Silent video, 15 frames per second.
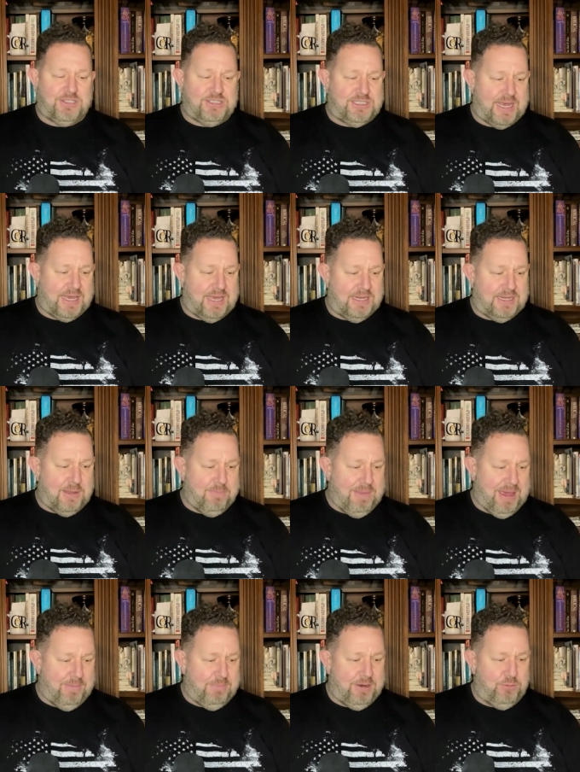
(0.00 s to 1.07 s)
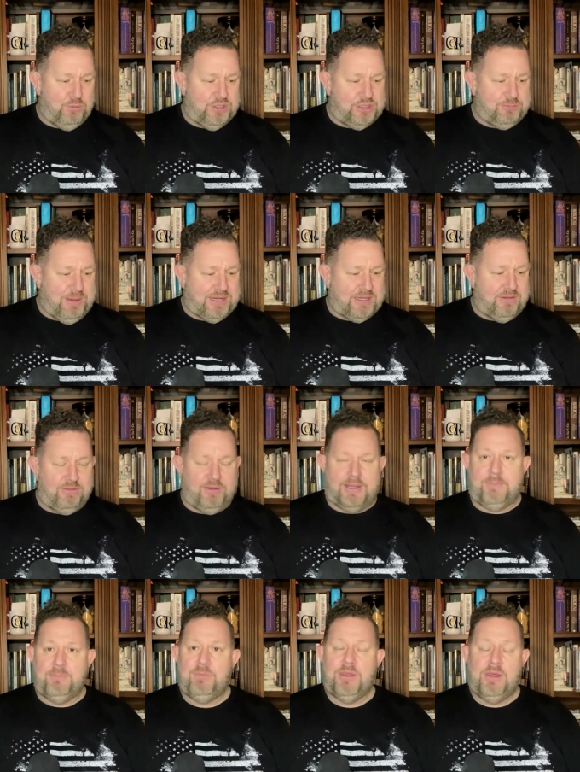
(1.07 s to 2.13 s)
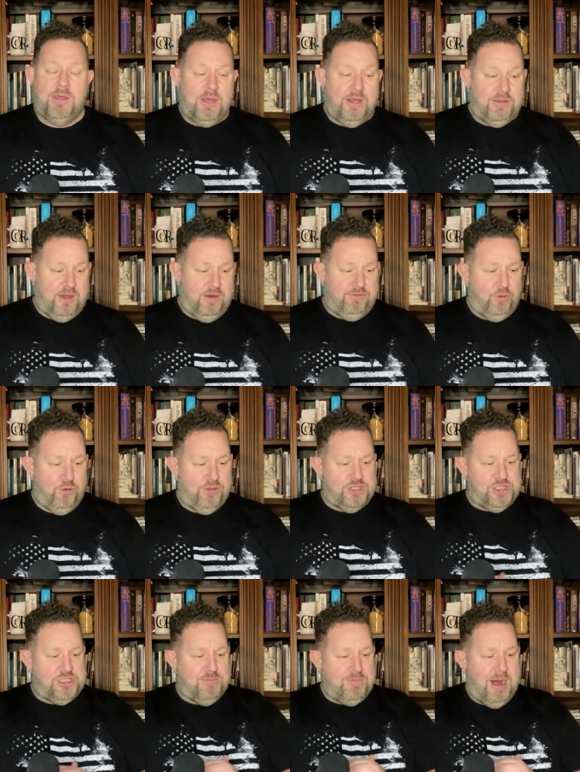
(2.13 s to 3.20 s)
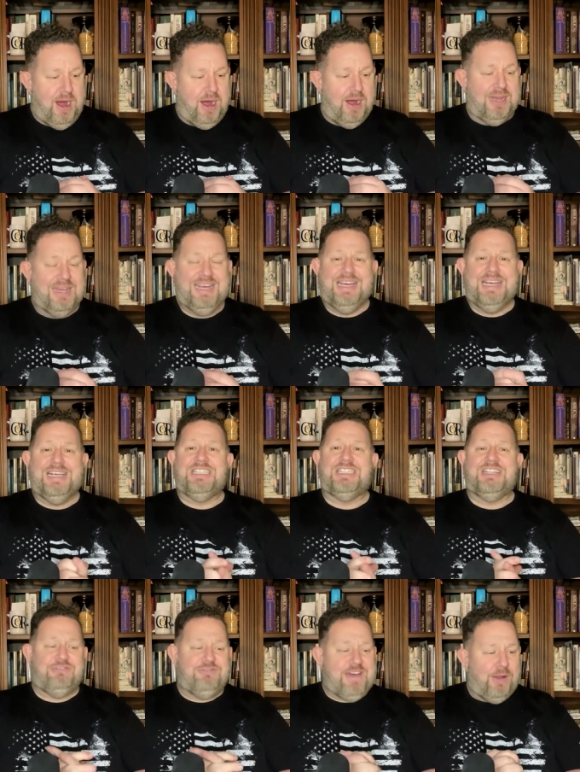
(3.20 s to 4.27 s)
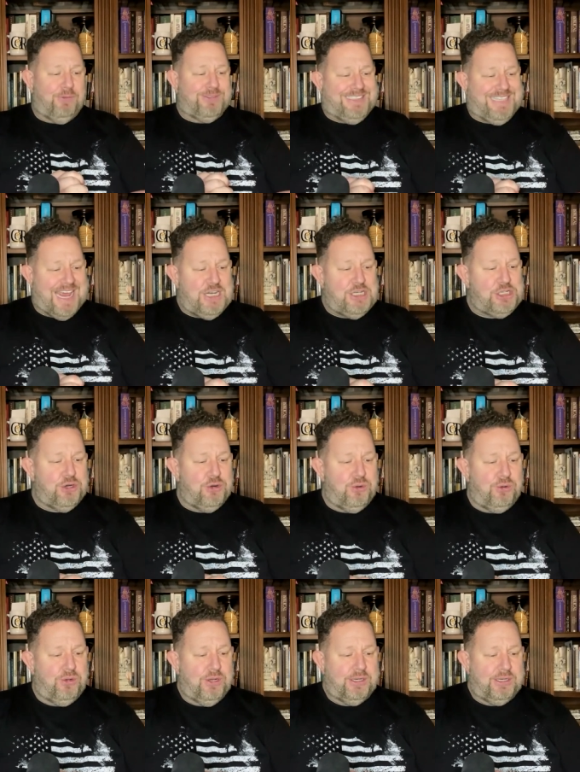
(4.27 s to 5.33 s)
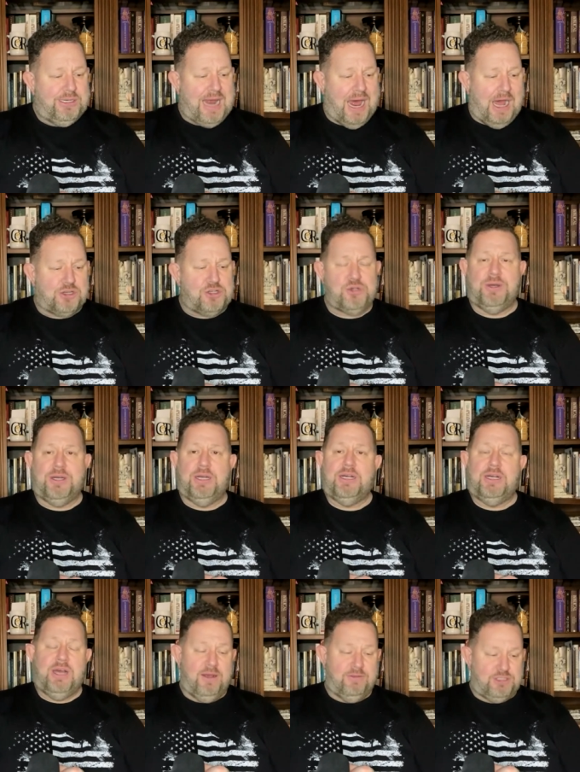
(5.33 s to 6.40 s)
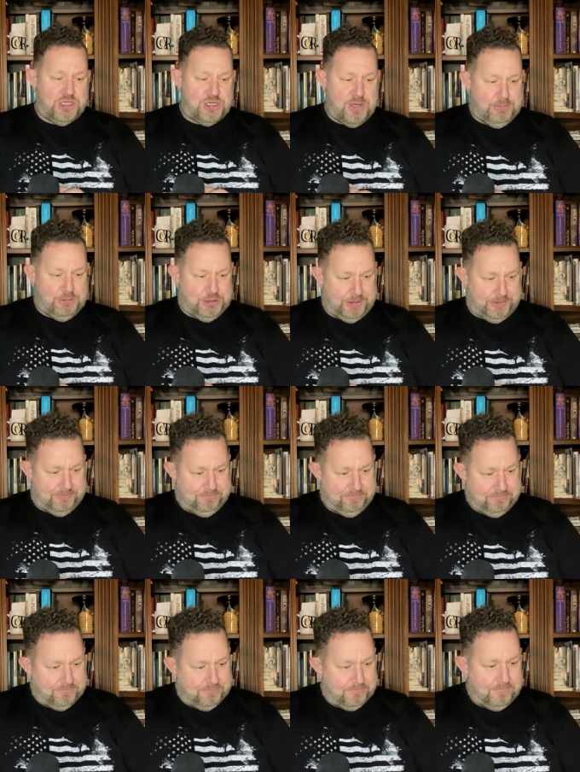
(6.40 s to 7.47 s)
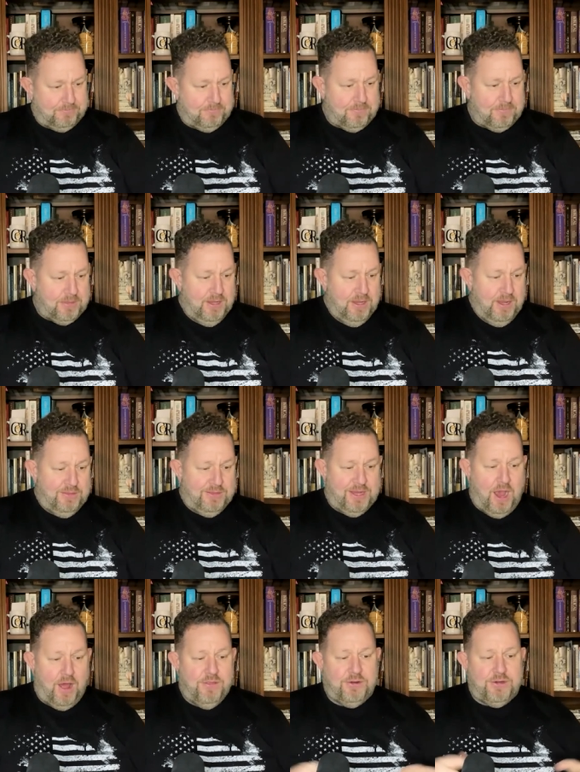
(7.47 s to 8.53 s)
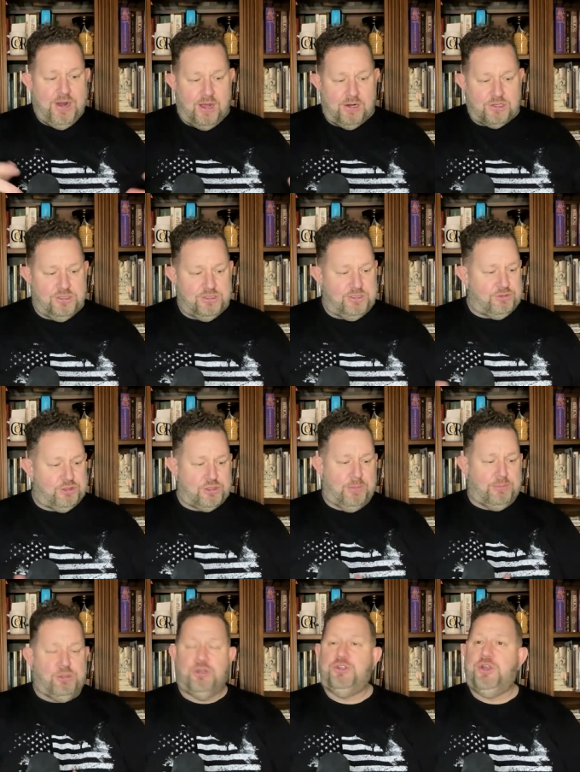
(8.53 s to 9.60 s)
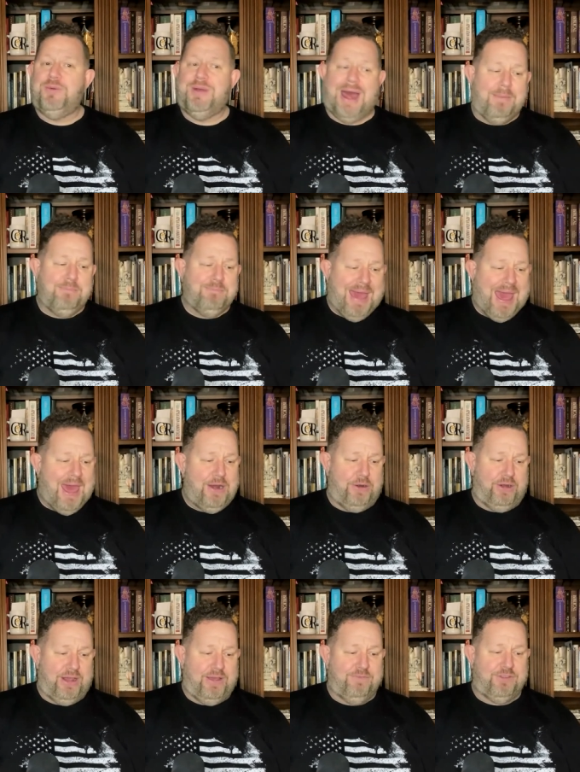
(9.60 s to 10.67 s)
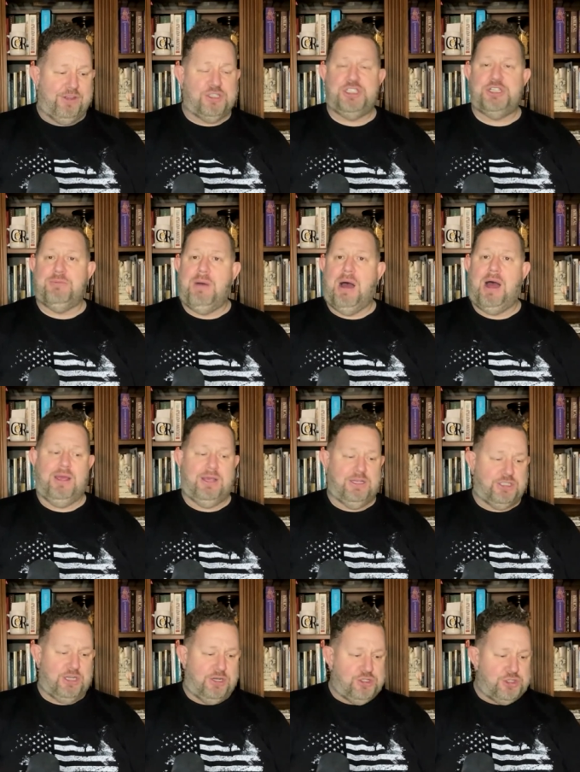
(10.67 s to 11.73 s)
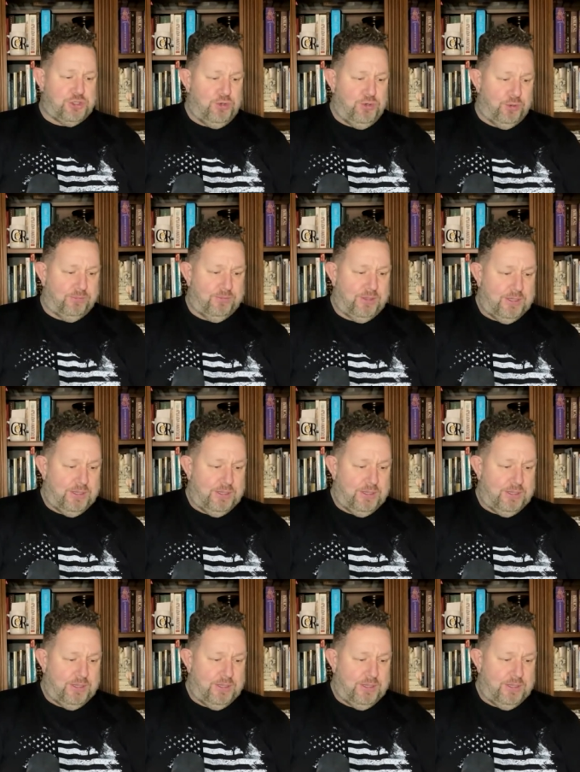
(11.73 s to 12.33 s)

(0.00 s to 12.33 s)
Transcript: the second commandment respectively therefore the shema is the foundational doctrine of scripture the other doctrines of scripture do not matter if the shema is untrue